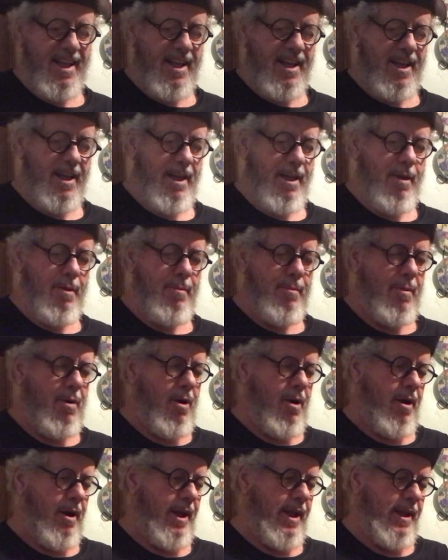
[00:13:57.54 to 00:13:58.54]
Oh
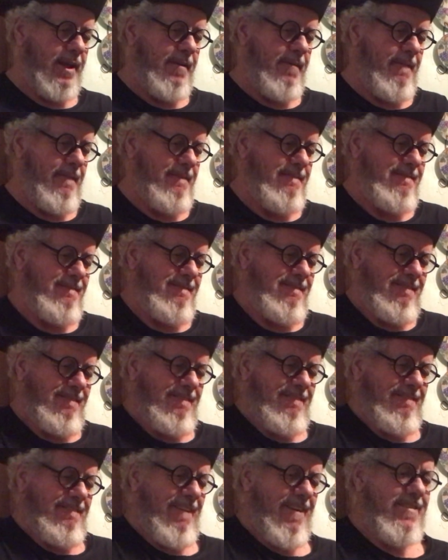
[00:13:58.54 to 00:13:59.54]
my.
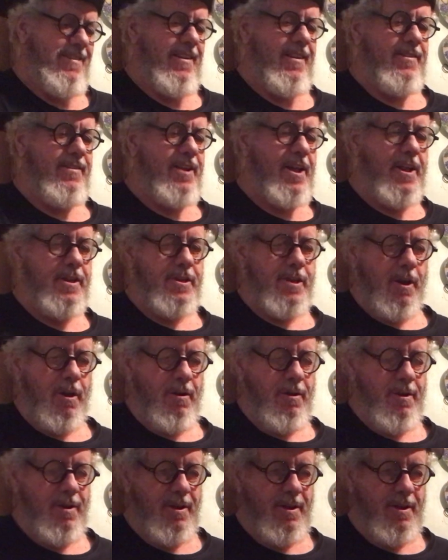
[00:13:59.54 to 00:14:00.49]
Wasn't intentional.